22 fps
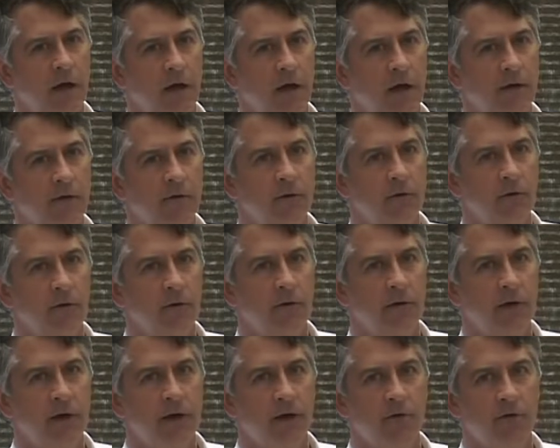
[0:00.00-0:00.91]
I don't know
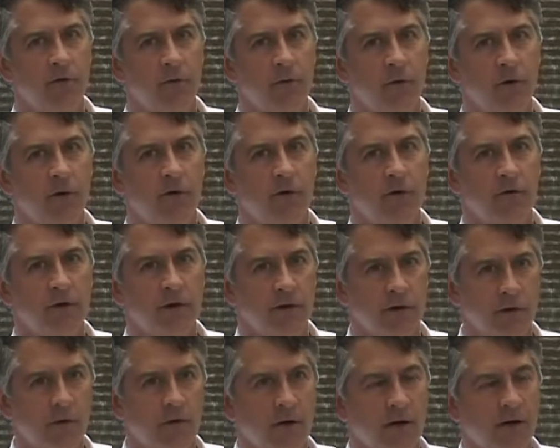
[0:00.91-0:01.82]
that I ever would, because I
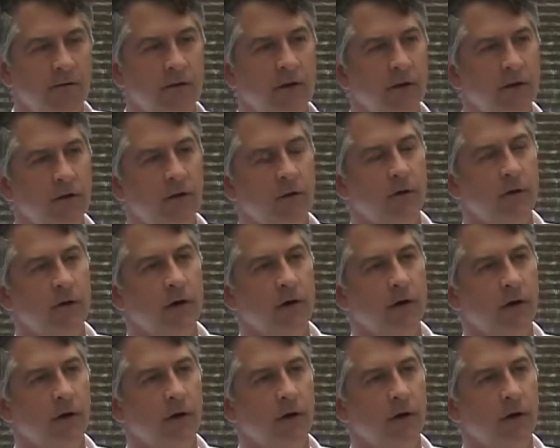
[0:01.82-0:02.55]
don't have that authority.